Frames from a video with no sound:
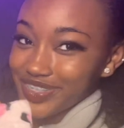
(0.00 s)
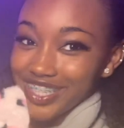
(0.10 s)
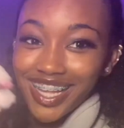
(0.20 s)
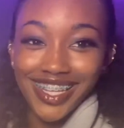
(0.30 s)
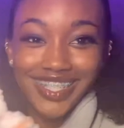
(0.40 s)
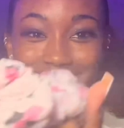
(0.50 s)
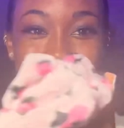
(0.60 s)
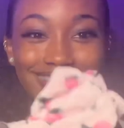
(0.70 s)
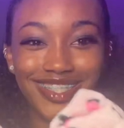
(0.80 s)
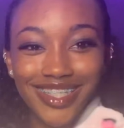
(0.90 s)
I like
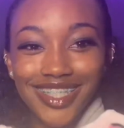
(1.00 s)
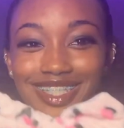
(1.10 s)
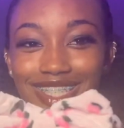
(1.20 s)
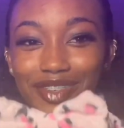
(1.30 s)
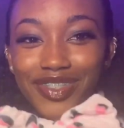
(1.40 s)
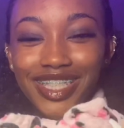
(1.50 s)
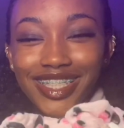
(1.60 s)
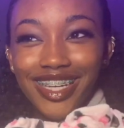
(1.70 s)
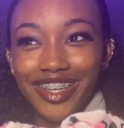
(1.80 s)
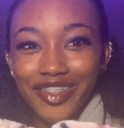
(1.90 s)
this. It's giving
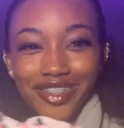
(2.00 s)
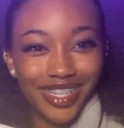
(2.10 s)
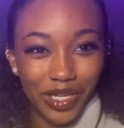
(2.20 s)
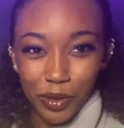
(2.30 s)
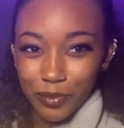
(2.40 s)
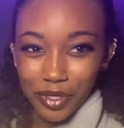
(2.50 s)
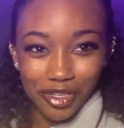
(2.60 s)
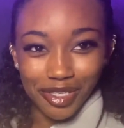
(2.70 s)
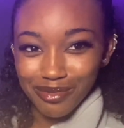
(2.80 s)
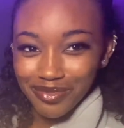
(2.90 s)
Hello Kitty and
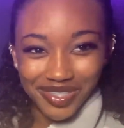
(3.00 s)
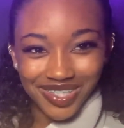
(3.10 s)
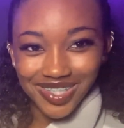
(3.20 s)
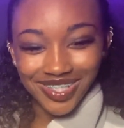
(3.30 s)
Barbs.